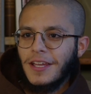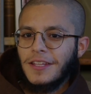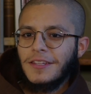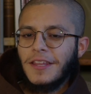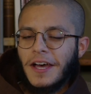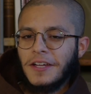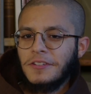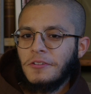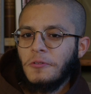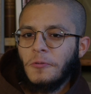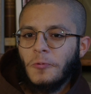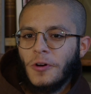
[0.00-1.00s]

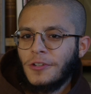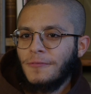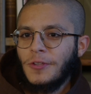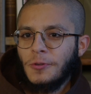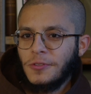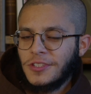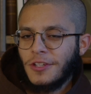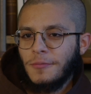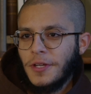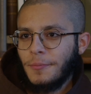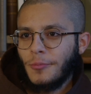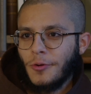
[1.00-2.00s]
that one of you is going to
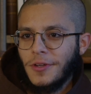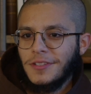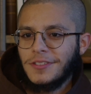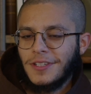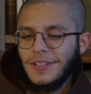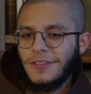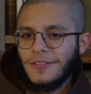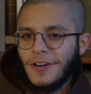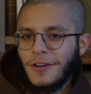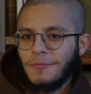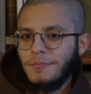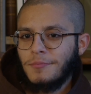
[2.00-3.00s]
be a priest, and he
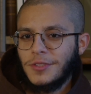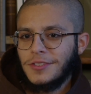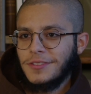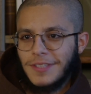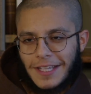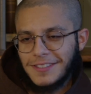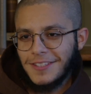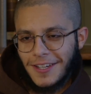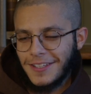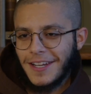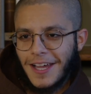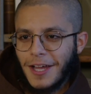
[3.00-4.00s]
thought, "Psst, that's not
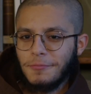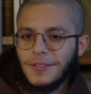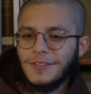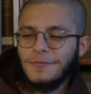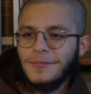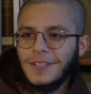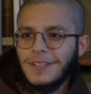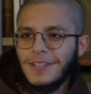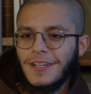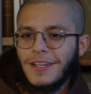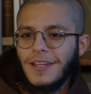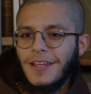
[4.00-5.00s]
going to happen to me."
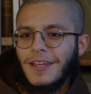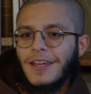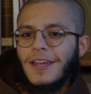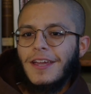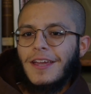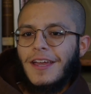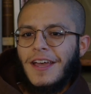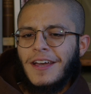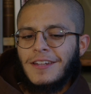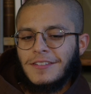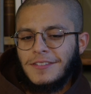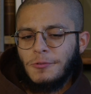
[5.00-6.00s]

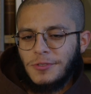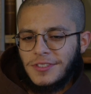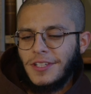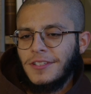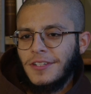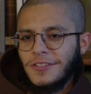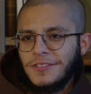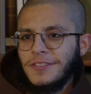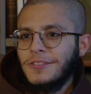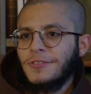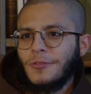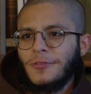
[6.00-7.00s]
And as he was telling us this
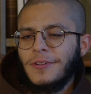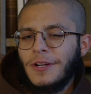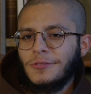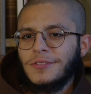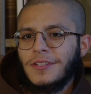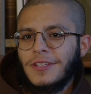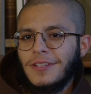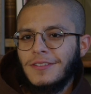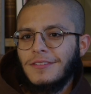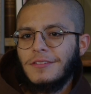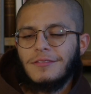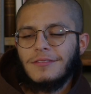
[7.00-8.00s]
story, I was thinking,
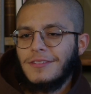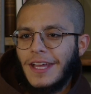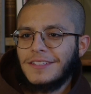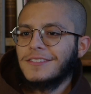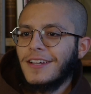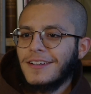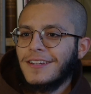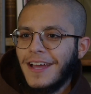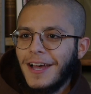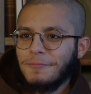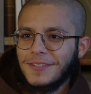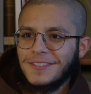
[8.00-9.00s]
that's not going to
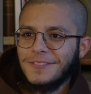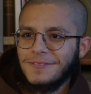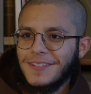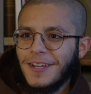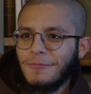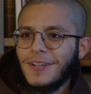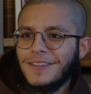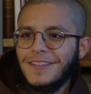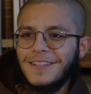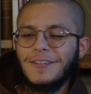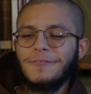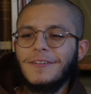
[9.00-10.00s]
happen to me. I'm not
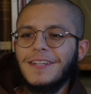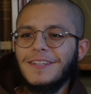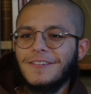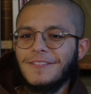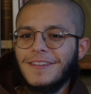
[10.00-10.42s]
thinking of any of